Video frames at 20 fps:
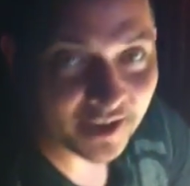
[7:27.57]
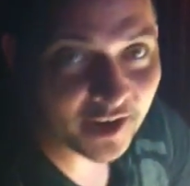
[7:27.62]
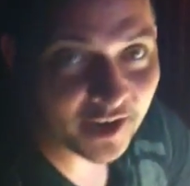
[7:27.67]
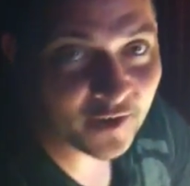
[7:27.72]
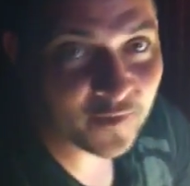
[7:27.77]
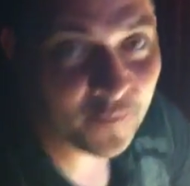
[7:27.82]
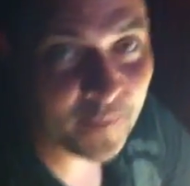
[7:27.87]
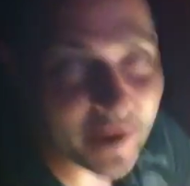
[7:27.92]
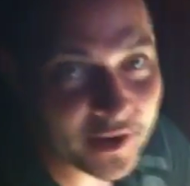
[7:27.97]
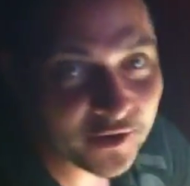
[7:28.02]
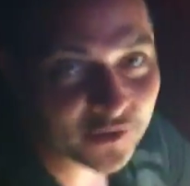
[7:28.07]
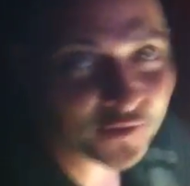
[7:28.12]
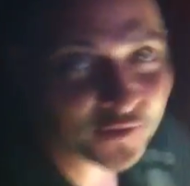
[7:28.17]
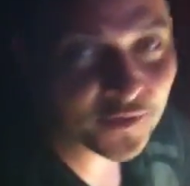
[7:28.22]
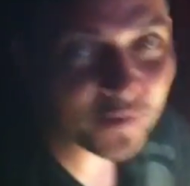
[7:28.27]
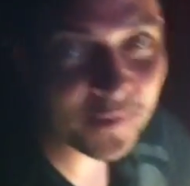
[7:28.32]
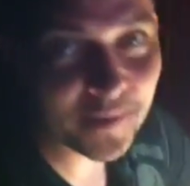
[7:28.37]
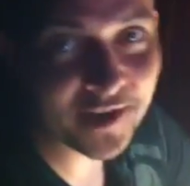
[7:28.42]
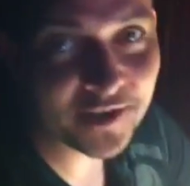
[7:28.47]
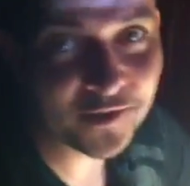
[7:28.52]
enough banter
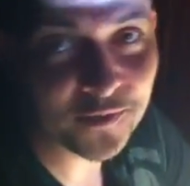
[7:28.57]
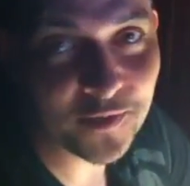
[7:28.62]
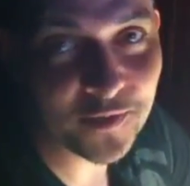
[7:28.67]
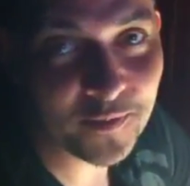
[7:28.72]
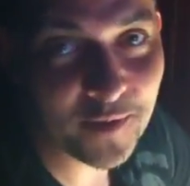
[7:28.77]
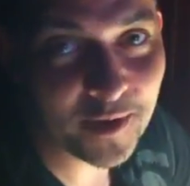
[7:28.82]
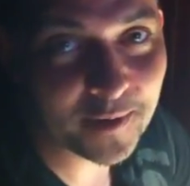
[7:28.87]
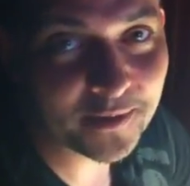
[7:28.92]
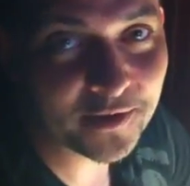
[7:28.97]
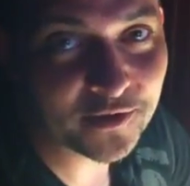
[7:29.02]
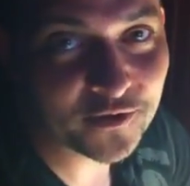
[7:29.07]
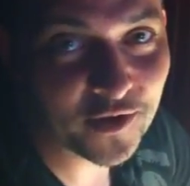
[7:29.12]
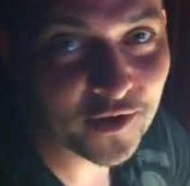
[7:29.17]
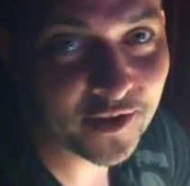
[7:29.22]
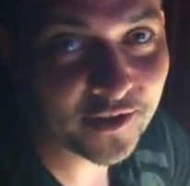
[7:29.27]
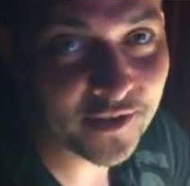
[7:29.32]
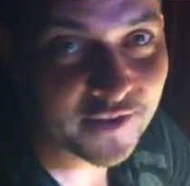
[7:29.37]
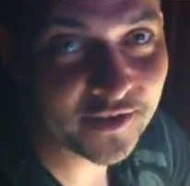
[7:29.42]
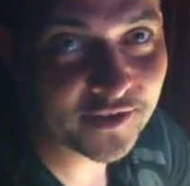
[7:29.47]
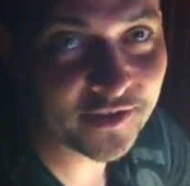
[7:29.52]
from us. We probably
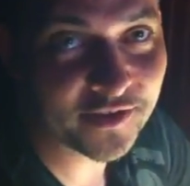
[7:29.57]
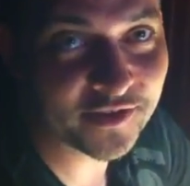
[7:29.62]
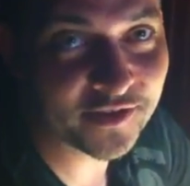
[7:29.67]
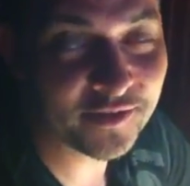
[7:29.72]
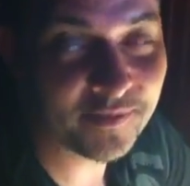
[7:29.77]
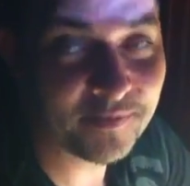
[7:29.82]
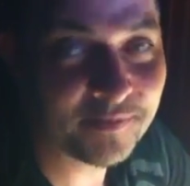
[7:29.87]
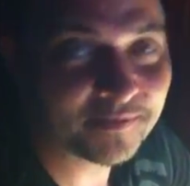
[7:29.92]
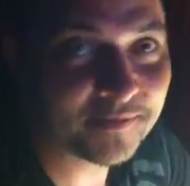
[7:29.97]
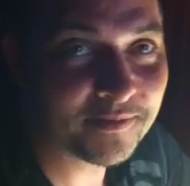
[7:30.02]
drug this